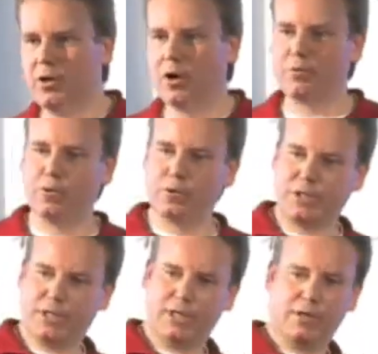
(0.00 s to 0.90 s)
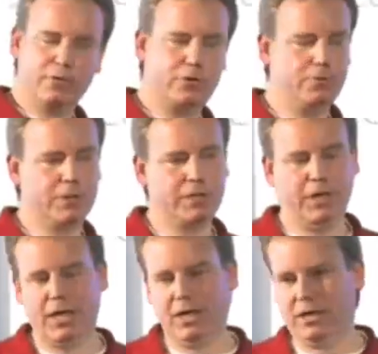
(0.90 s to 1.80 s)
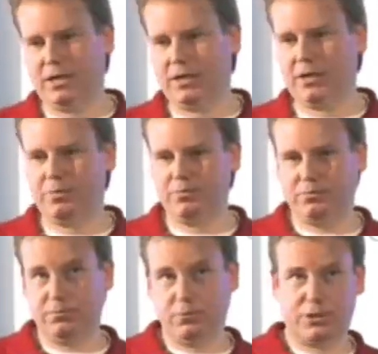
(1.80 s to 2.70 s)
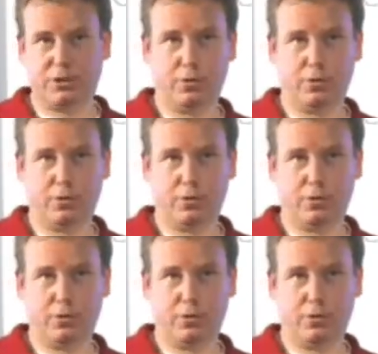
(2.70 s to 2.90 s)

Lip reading: Of course, you can go to an what's